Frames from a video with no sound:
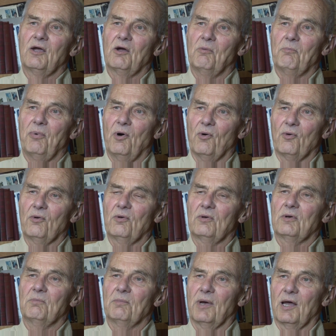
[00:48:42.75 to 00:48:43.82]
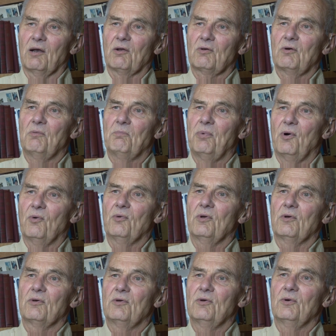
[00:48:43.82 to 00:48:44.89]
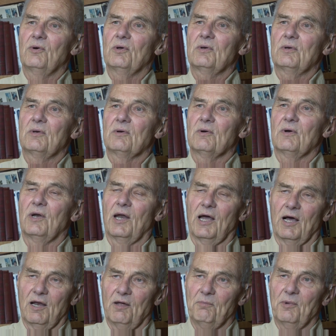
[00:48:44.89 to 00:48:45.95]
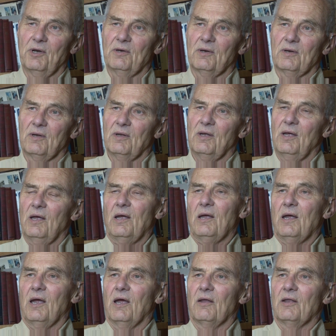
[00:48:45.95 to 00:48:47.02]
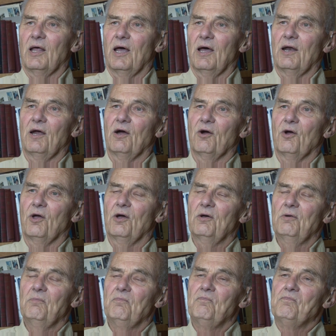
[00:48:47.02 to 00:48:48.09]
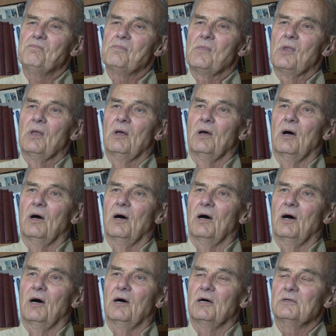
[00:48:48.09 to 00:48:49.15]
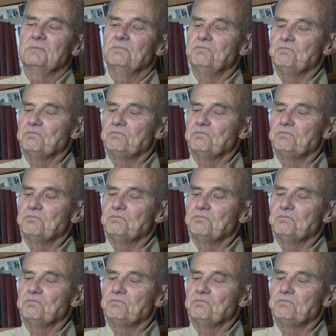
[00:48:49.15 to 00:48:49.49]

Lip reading: component, a metal component to it, or an element in that area. But